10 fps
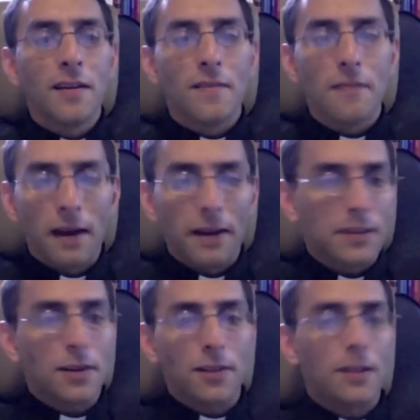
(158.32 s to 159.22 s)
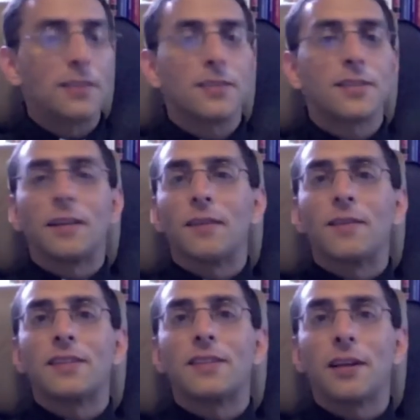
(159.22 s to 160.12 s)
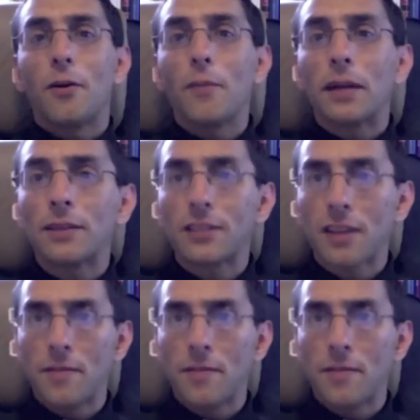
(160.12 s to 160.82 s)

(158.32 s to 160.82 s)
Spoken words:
that they sit here and they say, oh my goodness,